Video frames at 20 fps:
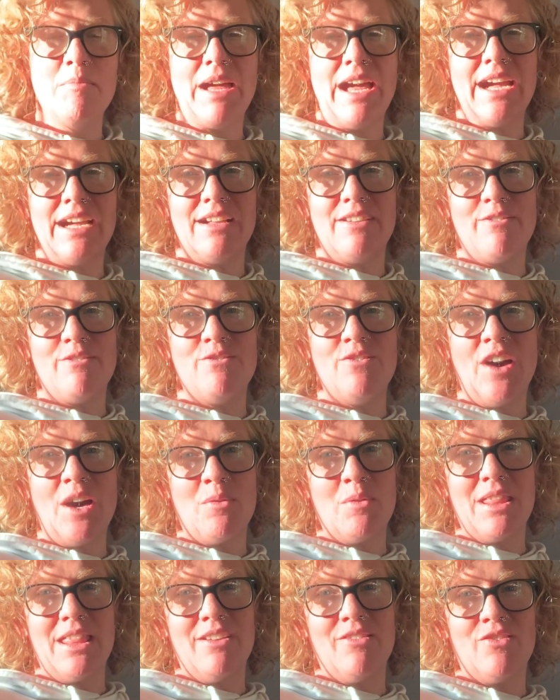back and fuck
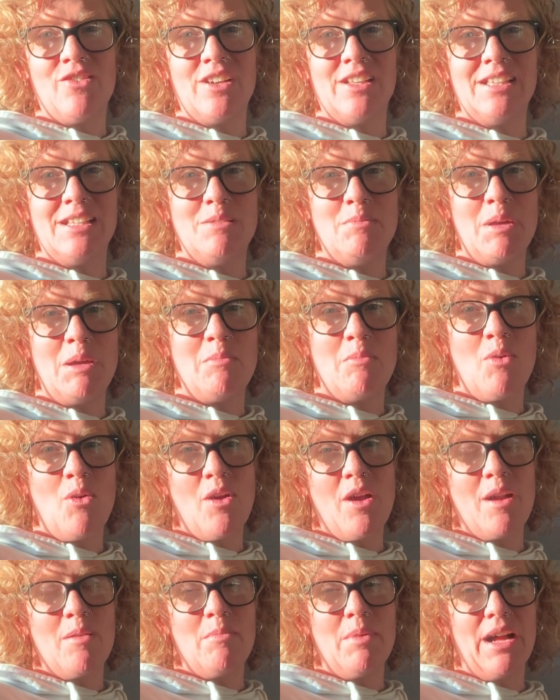with it for a little bit
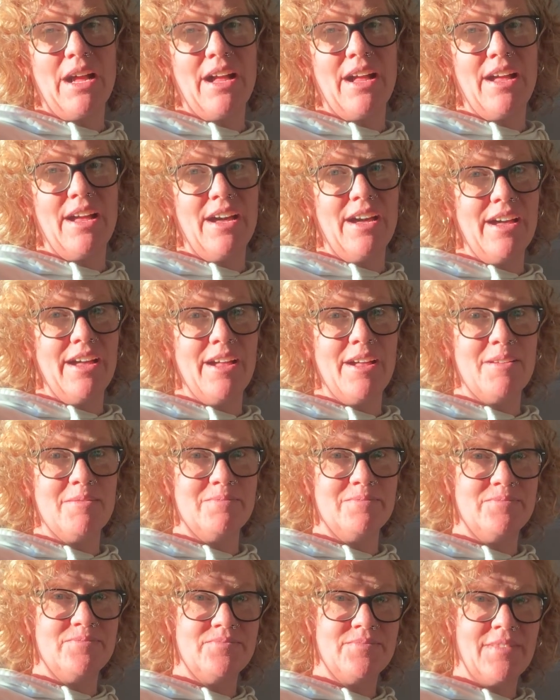more, but
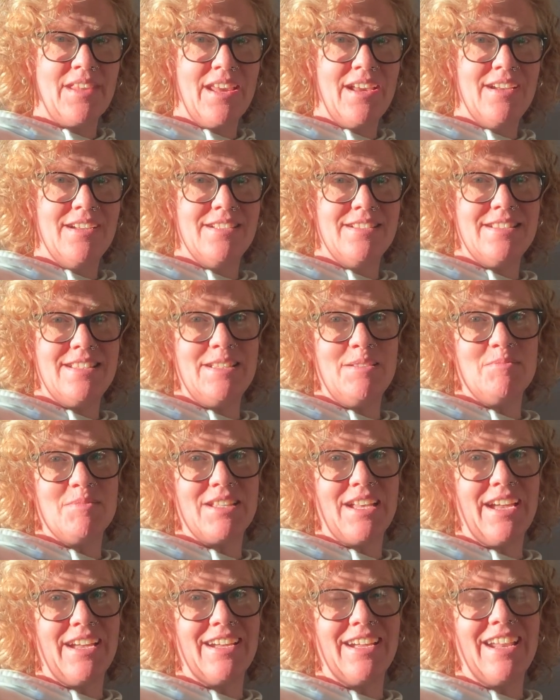seems
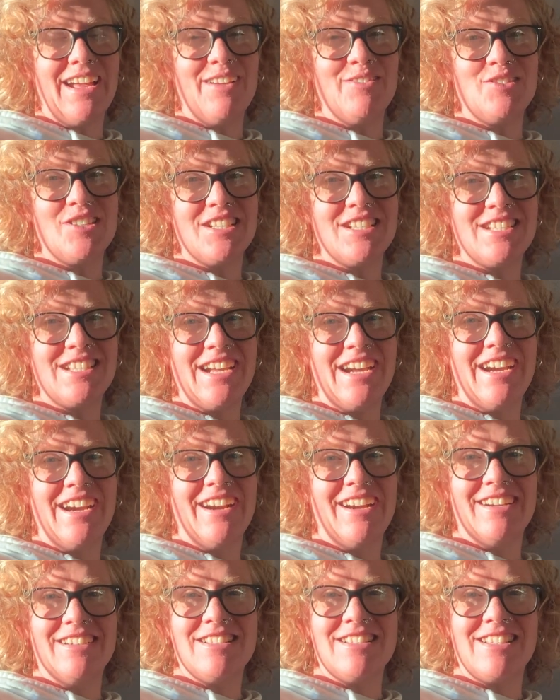like enough to
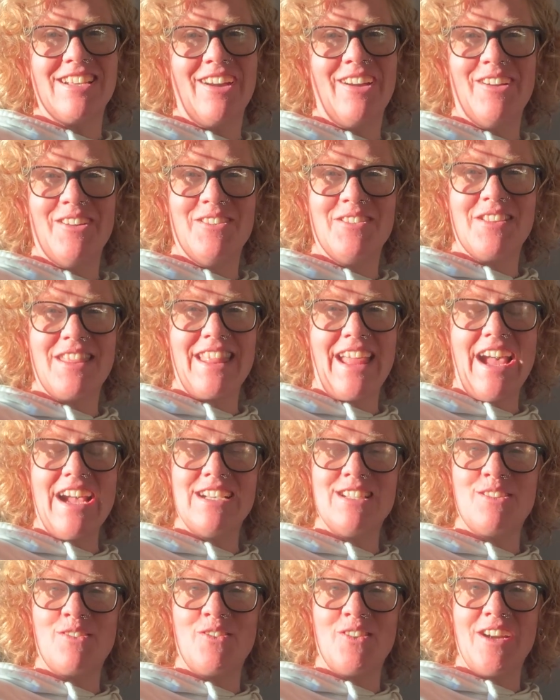share. So
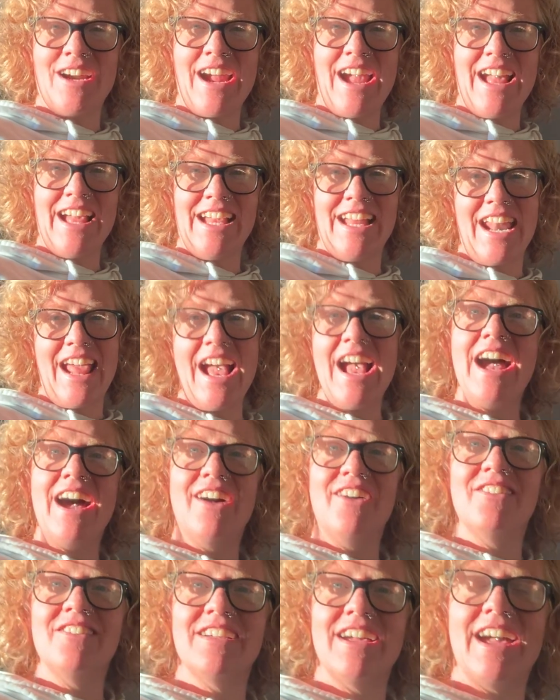thanks for hanging
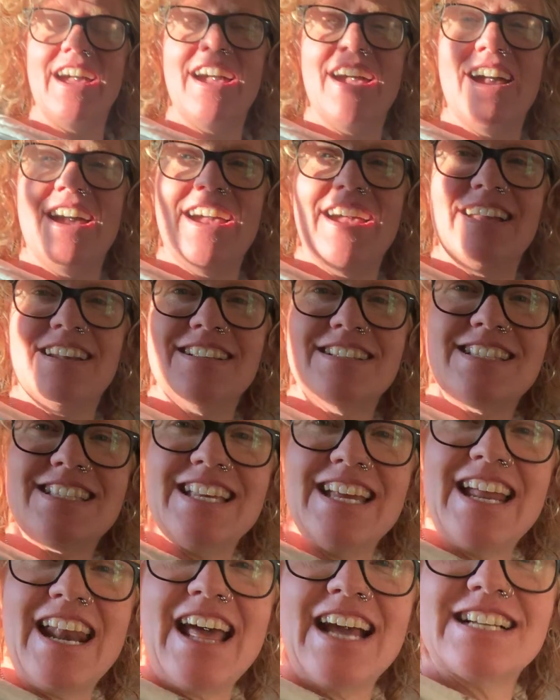out, and I'll
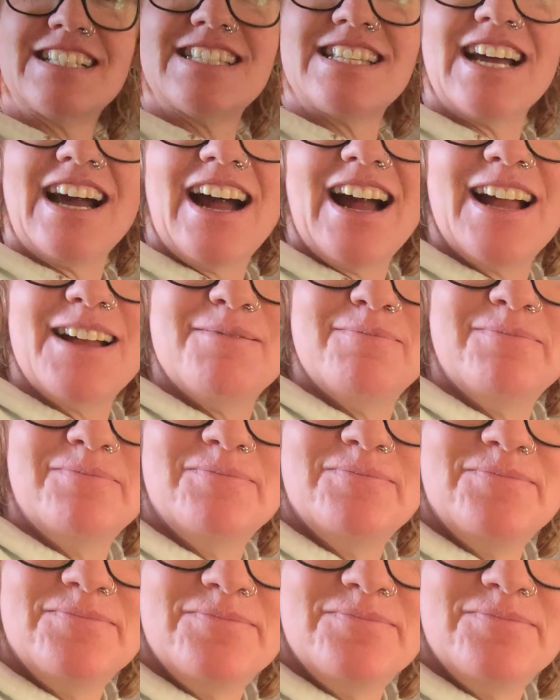see you next time.